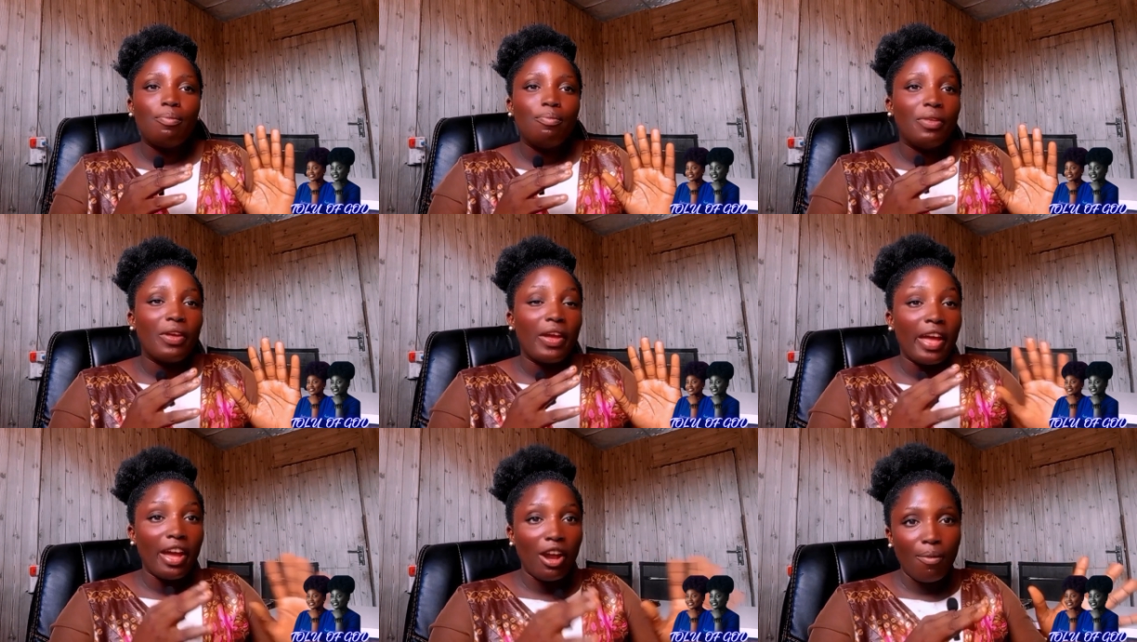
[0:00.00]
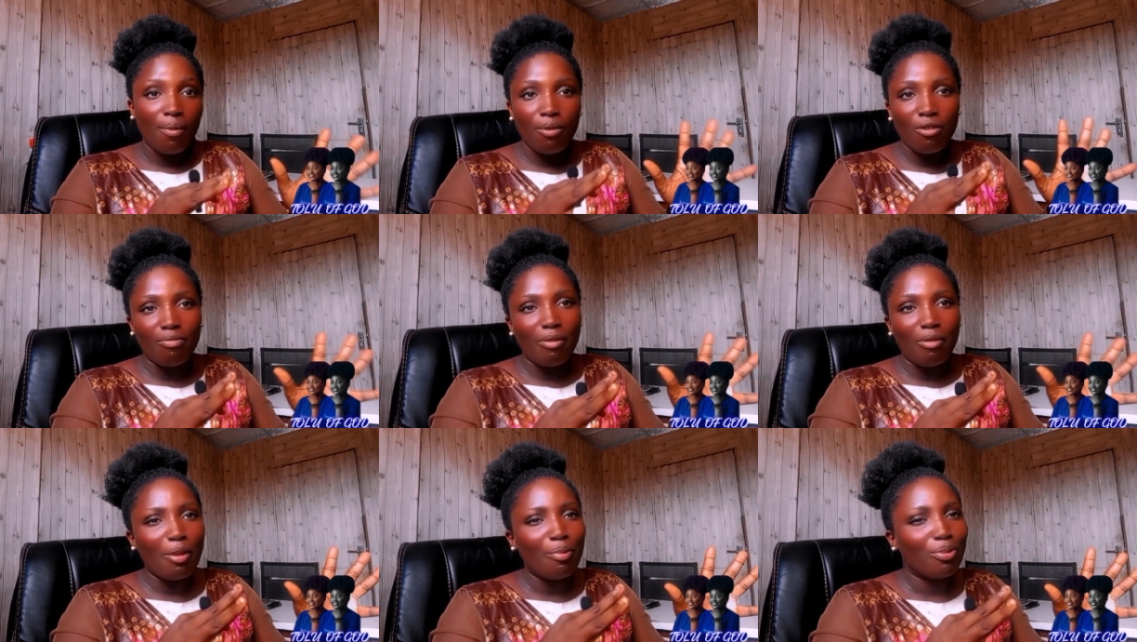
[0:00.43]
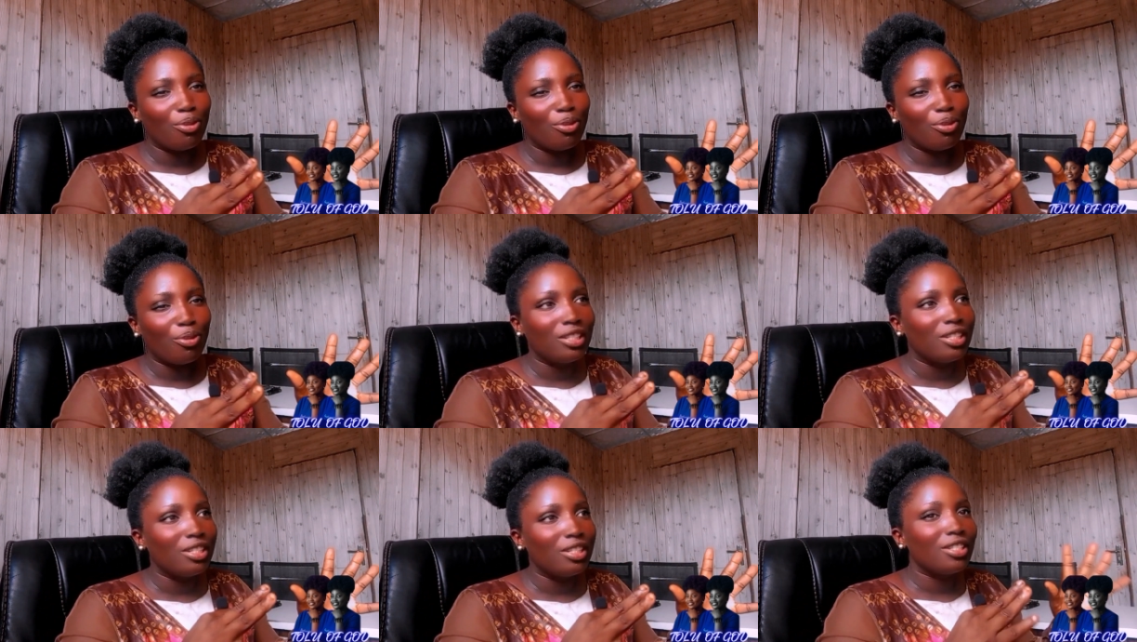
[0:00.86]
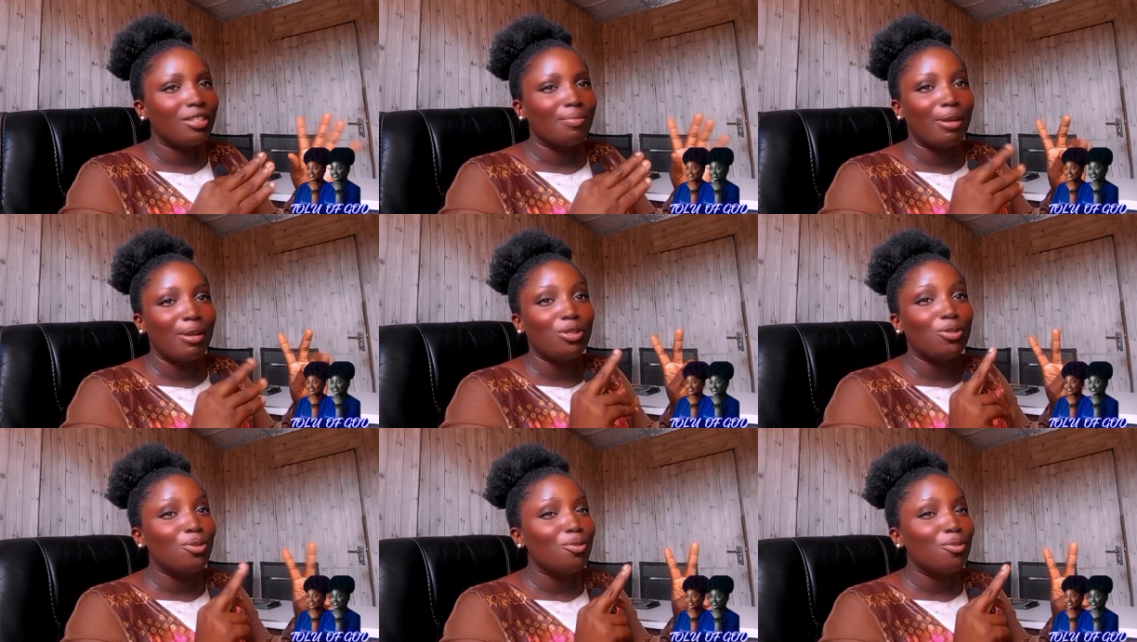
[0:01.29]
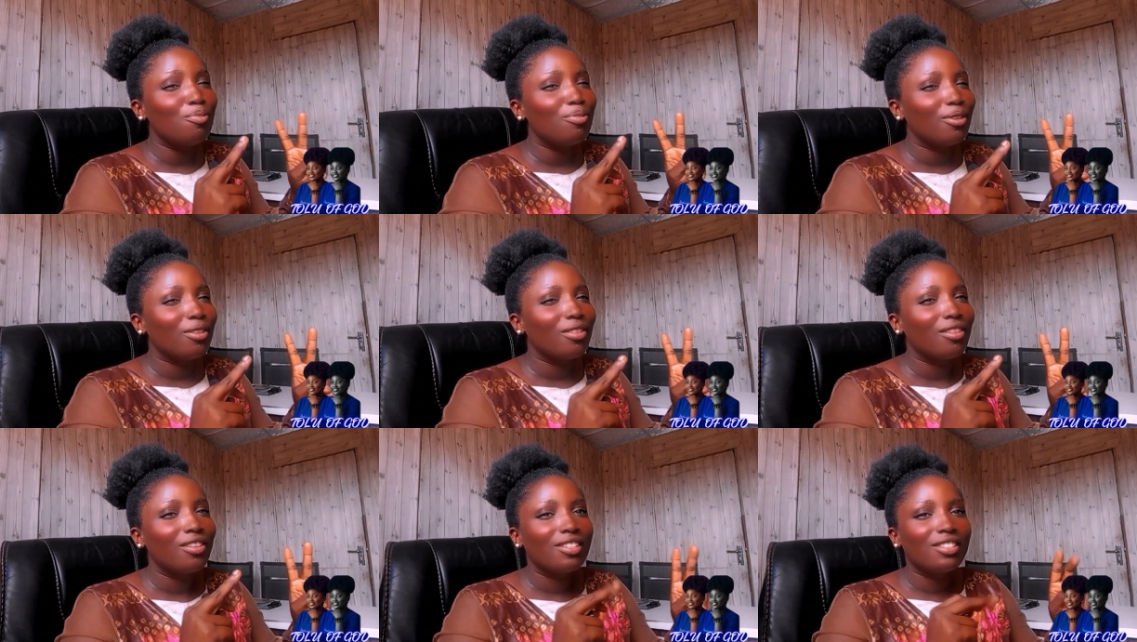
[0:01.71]
the help of my brothers, my two
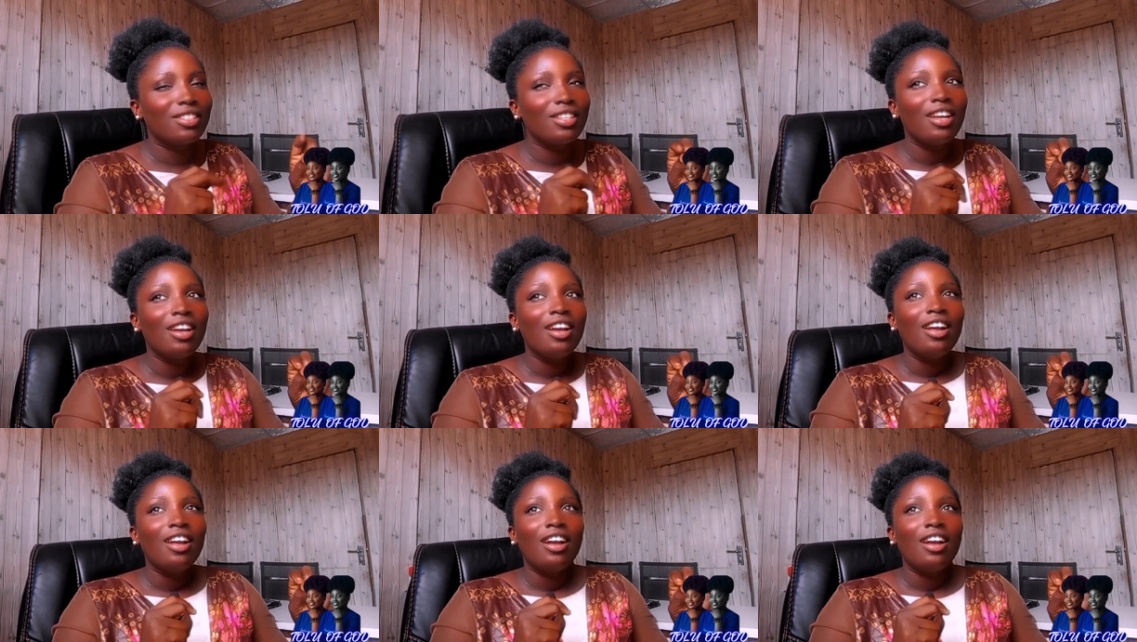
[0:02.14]
brothers.